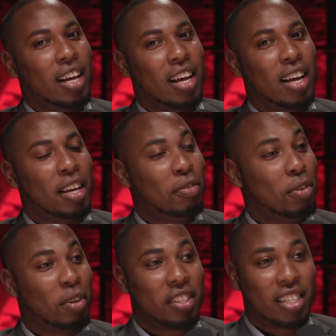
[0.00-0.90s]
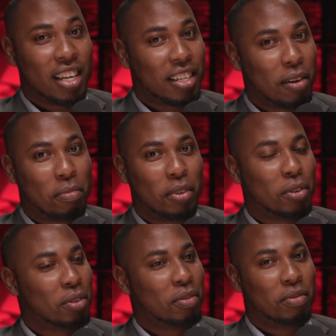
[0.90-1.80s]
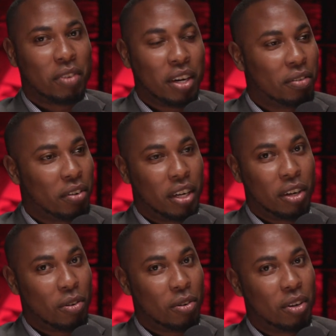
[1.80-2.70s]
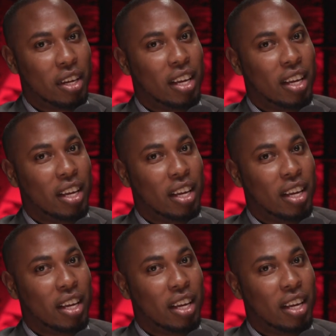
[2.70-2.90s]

uh, if you're a startup, it's also very, very low.